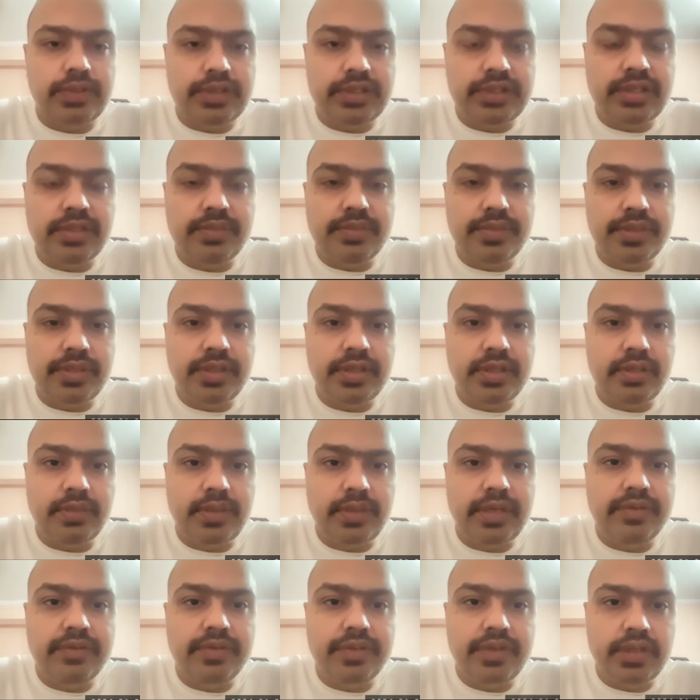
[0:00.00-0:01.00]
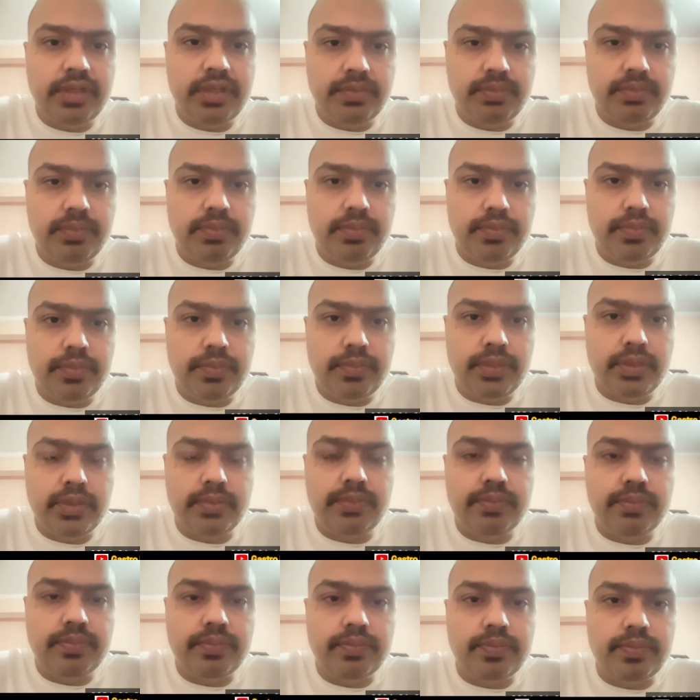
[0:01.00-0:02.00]
these are being combined with a
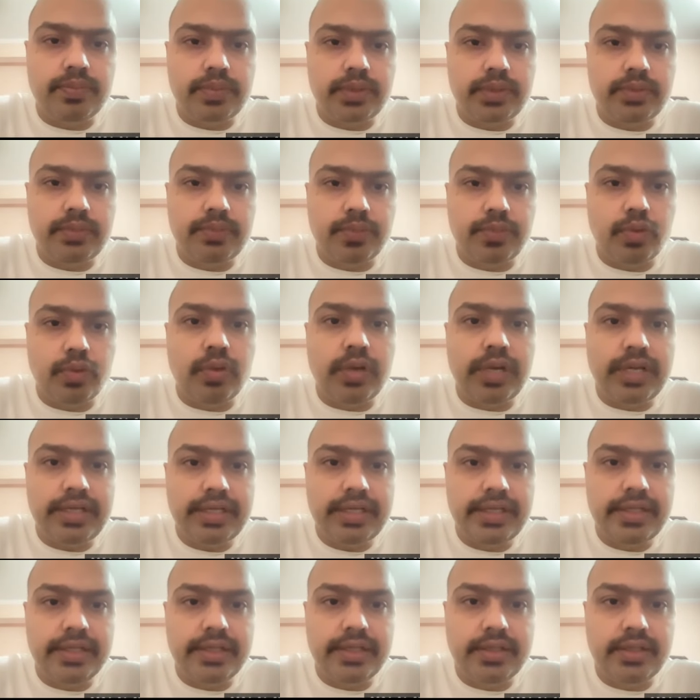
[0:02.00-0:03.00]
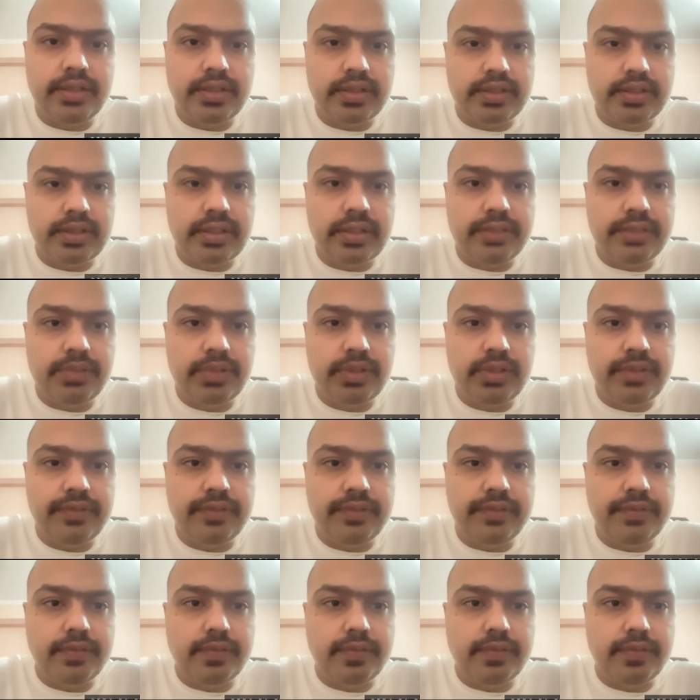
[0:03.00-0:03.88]
prokinetic drugs, I believe.